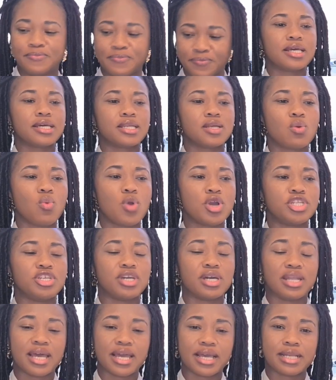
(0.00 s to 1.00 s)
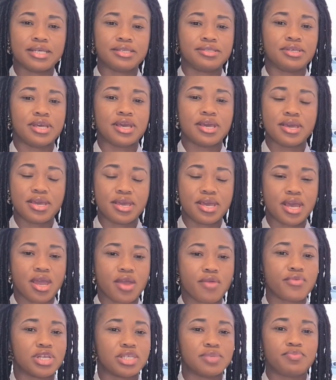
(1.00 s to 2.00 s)
Another word you are likely to hear
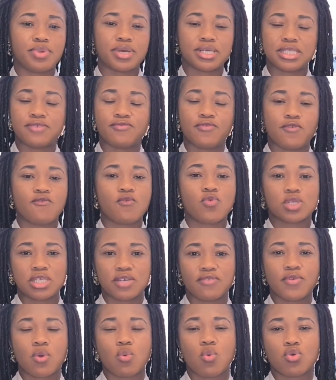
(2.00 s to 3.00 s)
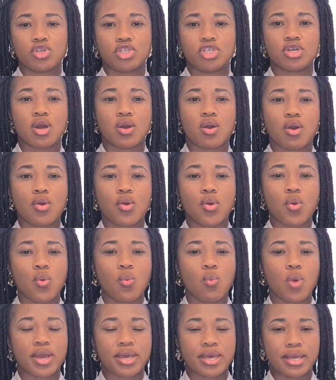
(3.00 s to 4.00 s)
irrespective of whatever ward you are
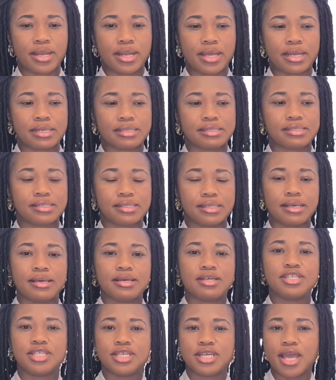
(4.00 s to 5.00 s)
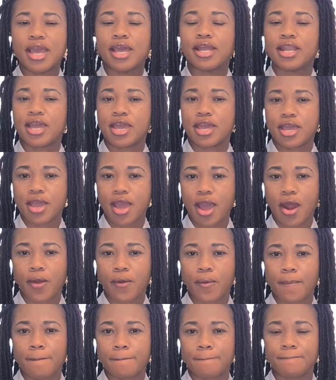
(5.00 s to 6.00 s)
working in is
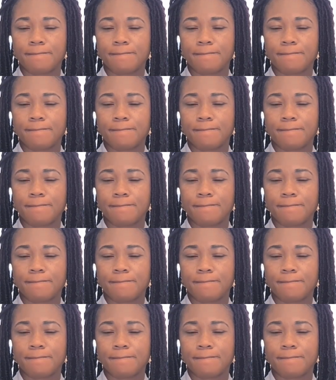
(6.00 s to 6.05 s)
DNAR